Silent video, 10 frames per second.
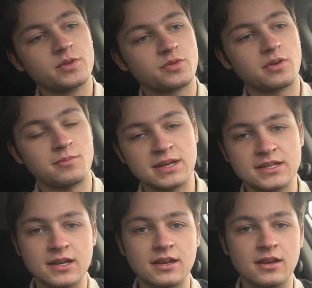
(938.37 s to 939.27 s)
which we were
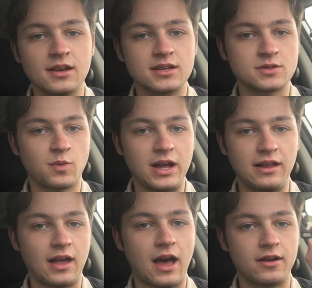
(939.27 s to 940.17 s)
missing as
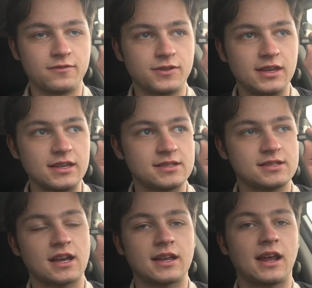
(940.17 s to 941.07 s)
well out of the
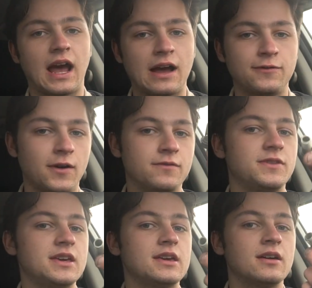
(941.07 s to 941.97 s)
second half
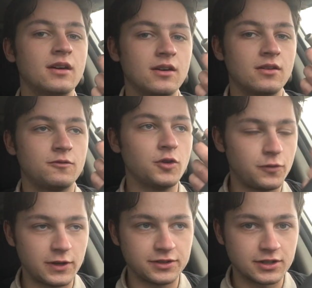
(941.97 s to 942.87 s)
of the fuel
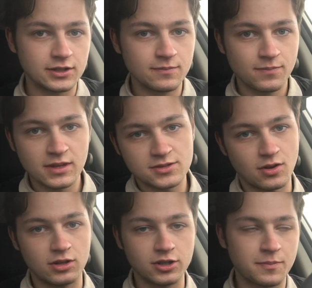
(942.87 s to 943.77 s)
filter.
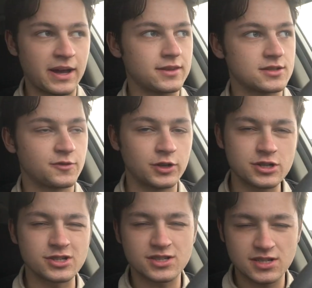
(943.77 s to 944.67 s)
So I'll look back at this
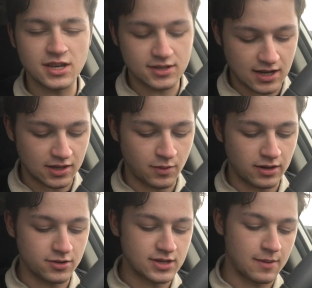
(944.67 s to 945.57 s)
footage and see exactly where
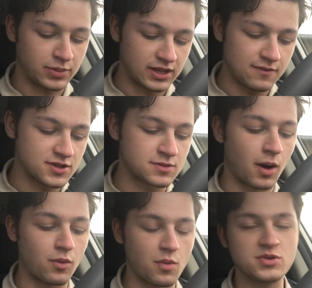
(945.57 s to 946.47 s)
it goes. I believe the
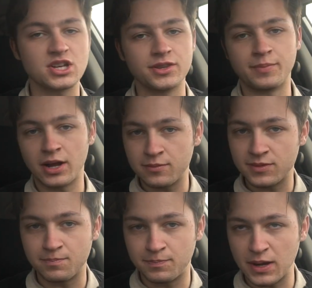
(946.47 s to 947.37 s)
small one was on the bottom,
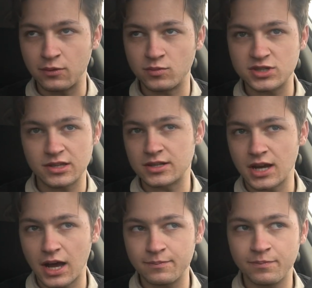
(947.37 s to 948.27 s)
the big one was on the
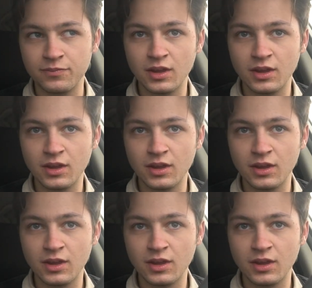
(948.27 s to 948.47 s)
top.